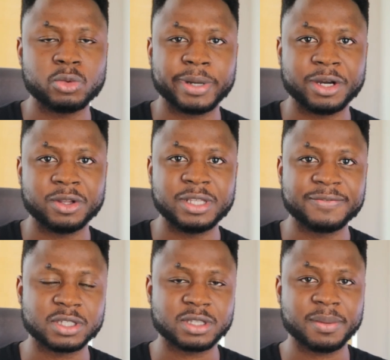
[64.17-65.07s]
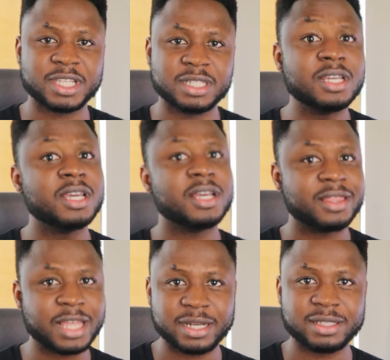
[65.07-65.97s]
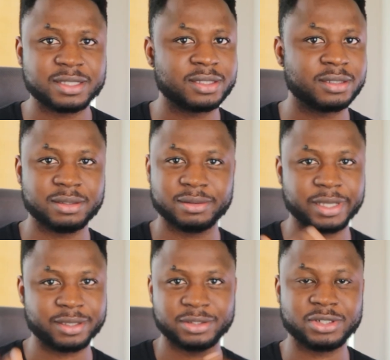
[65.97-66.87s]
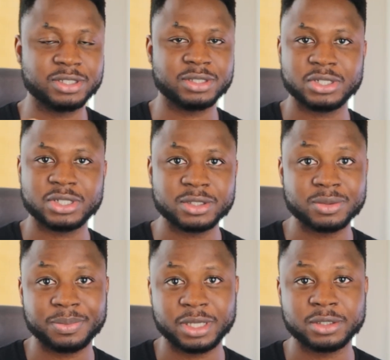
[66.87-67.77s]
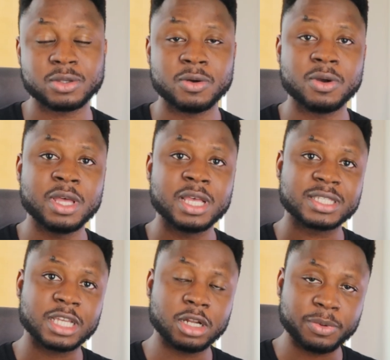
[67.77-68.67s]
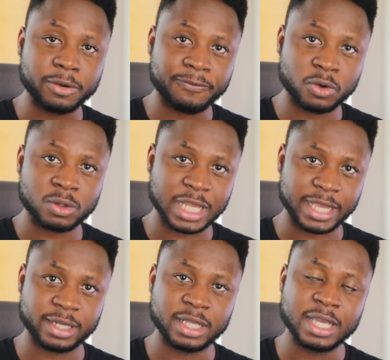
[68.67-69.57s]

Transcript: Uber or Lyft or something. That is like a strange situation to be in. So set up your phone line.